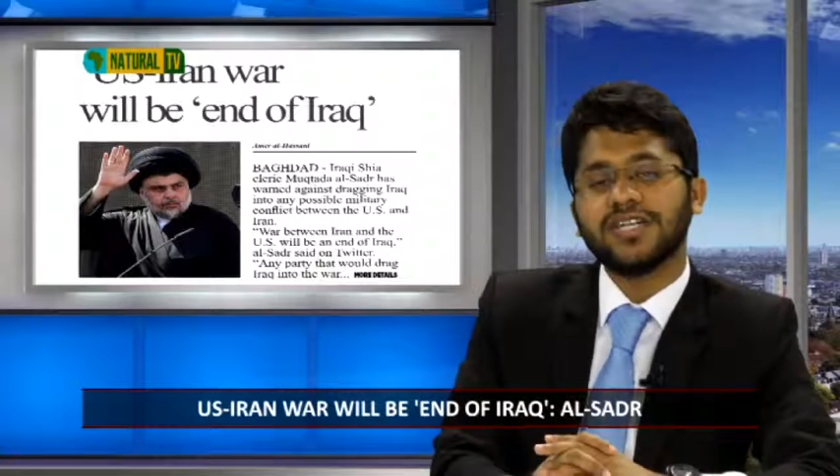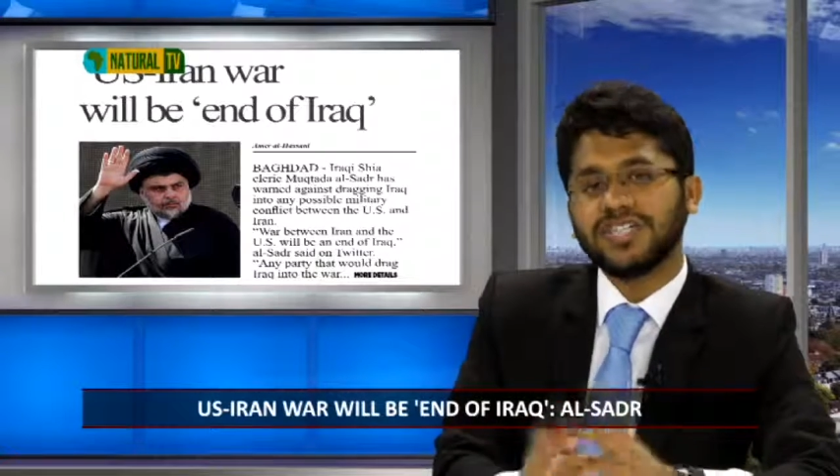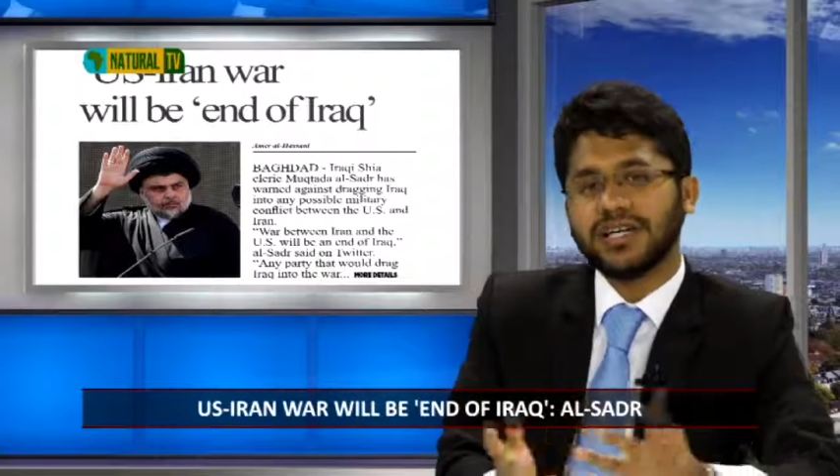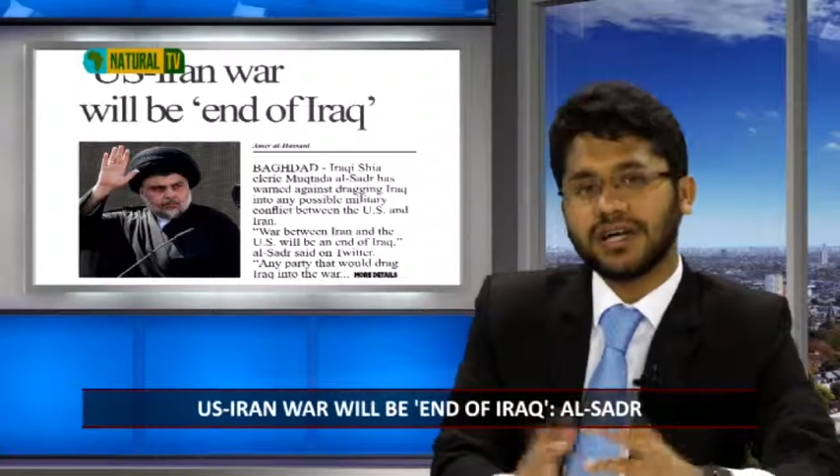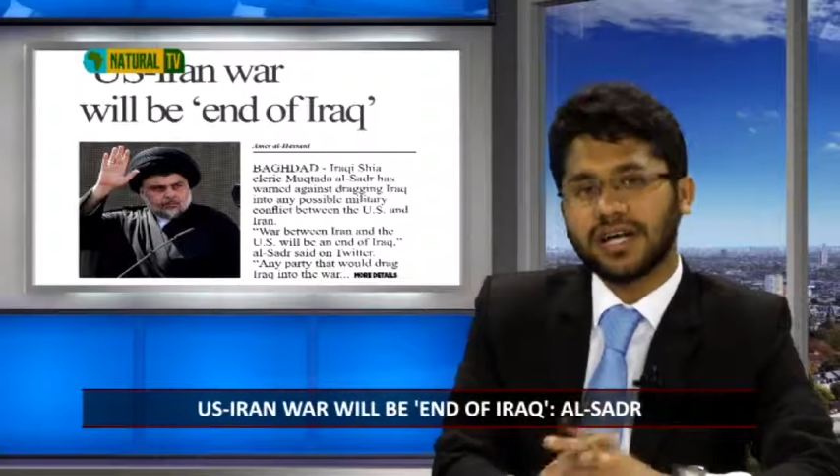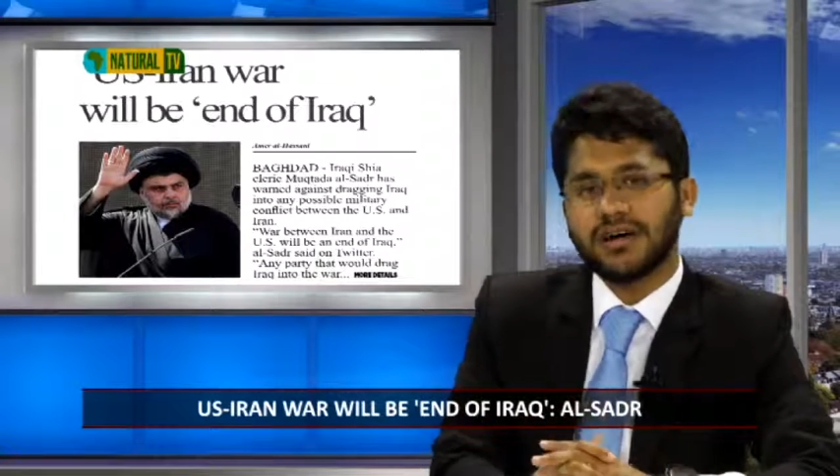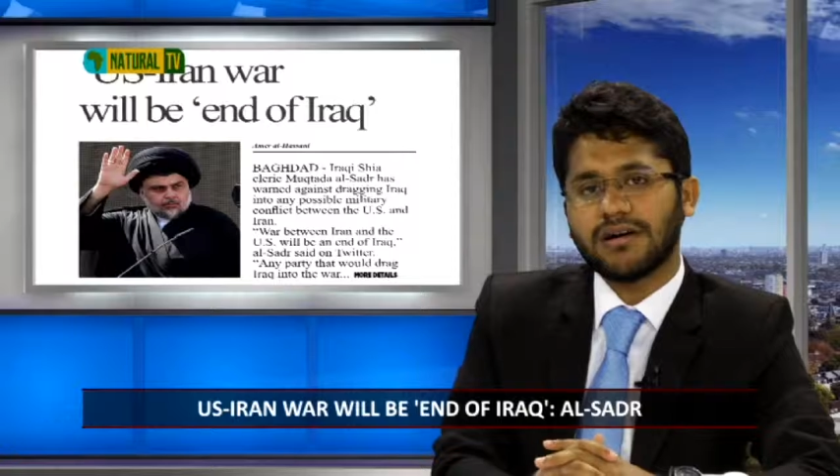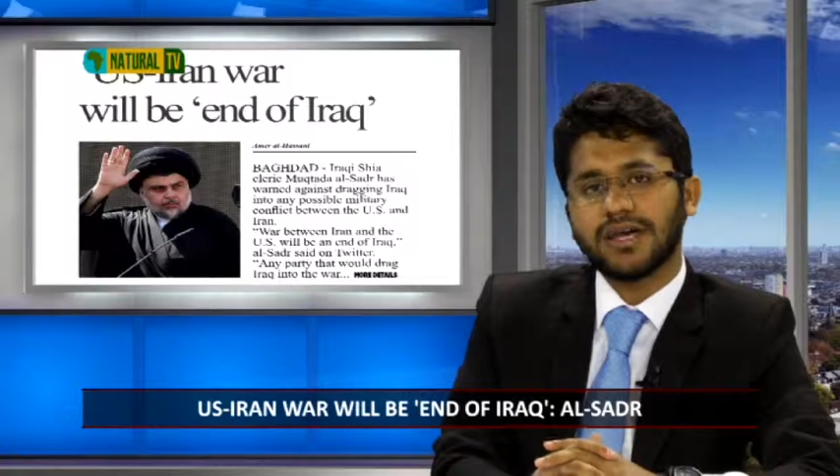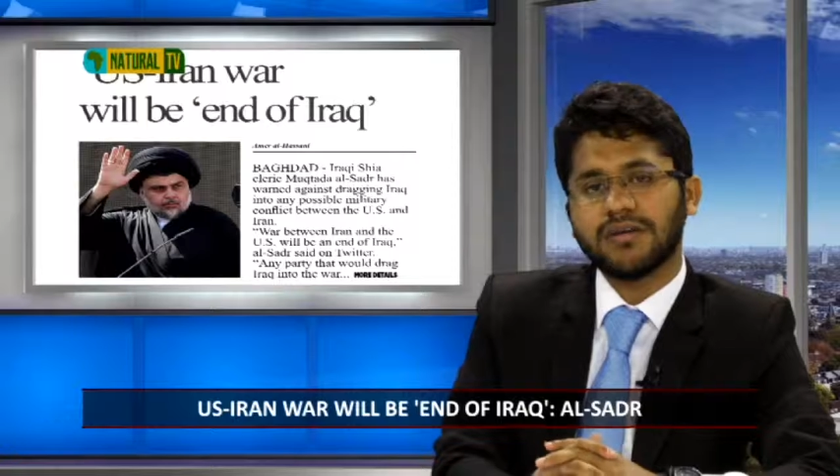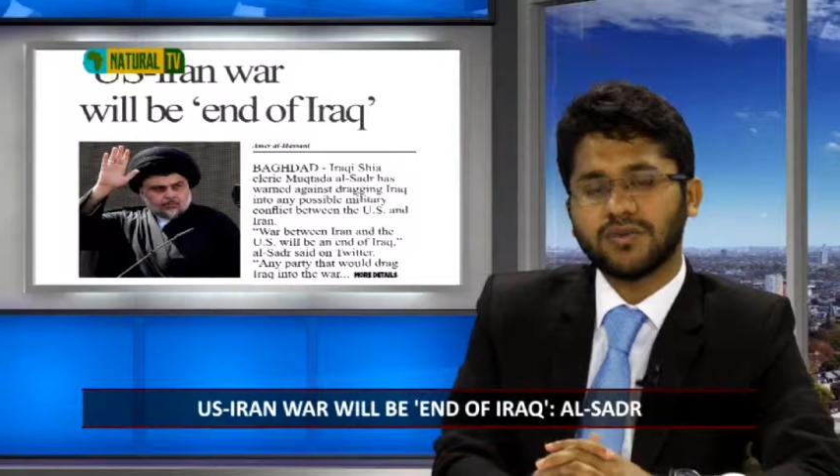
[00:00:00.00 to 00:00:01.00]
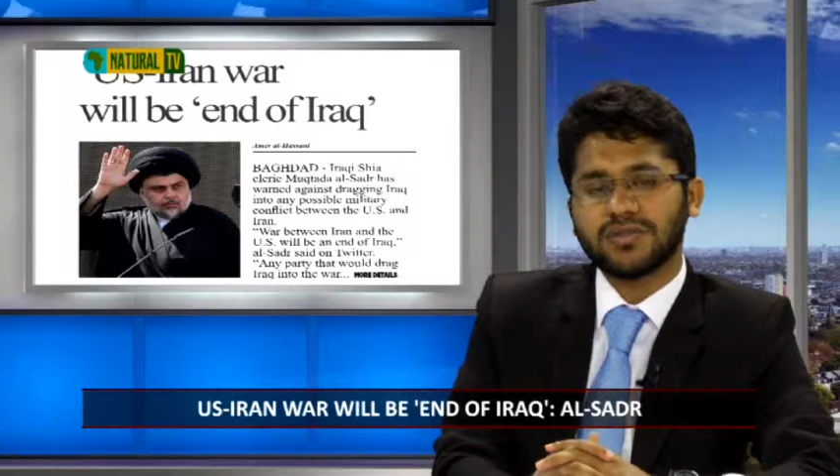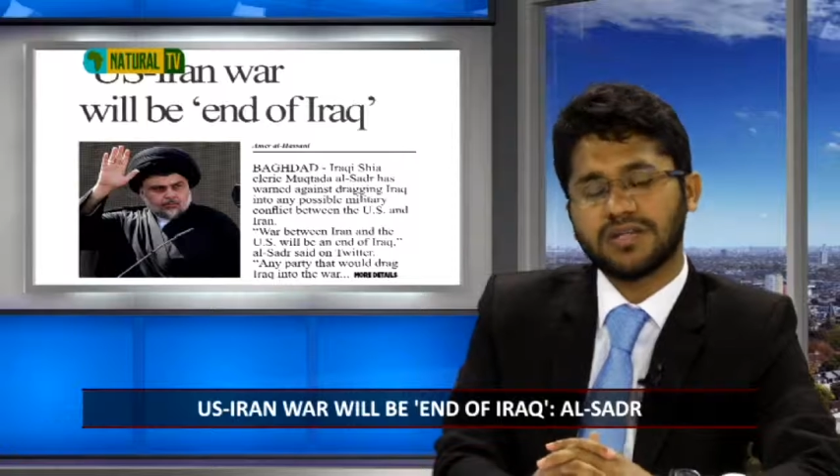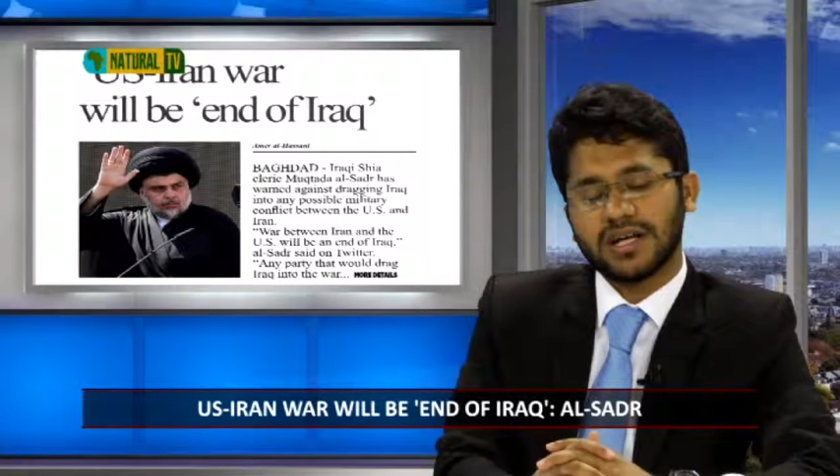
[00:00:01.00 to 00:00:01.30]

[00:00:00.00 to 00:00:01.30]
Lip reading: Shia cleric Muqtada